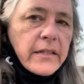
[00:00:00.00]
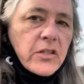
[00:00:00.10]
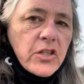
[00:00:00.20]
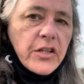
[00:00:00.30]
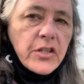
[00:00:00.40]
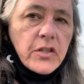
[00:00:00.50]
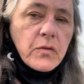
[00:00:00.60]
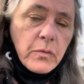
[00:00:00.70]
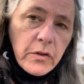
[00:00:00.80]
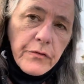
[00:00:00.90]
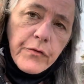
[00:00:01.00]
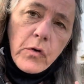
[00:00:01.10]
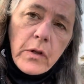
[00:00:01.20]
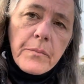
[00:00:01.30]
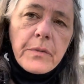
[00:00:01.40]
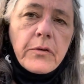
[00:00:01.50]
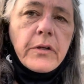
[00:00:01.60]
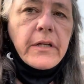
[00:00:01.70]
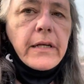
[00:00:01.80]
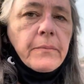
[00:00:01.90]
as judges with the full
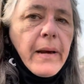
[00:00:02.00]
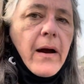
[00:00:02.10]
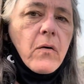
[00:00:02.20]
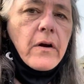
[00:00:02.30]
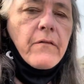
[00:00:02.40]
immunity and power